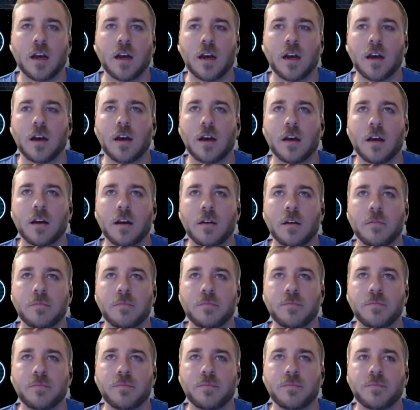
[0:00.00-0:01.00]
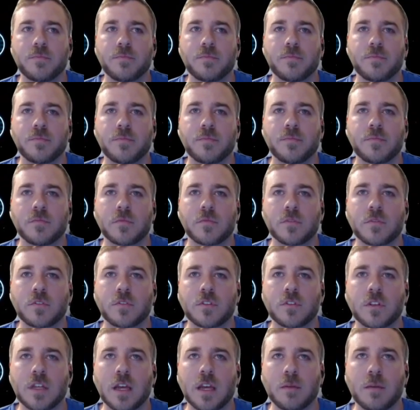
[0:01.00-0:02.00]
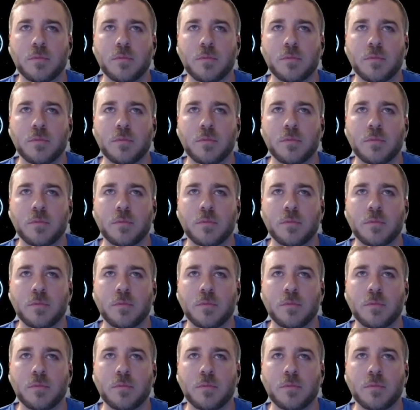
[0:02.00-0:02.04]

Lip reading: So yeah,